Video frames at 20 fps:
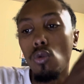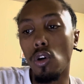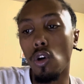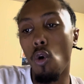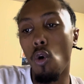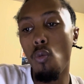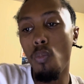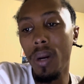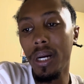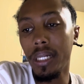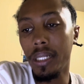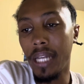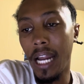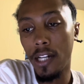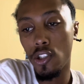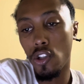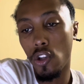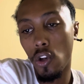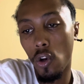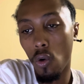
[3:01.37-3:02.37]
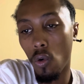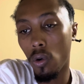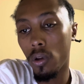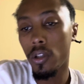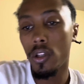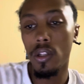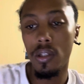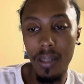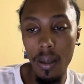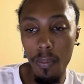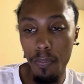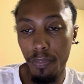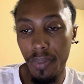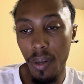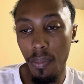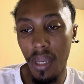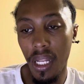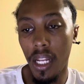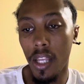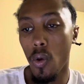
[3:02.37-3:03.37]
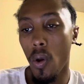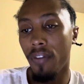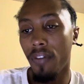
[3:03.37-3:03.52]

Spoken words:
Roman Dutch law. Simply meaning you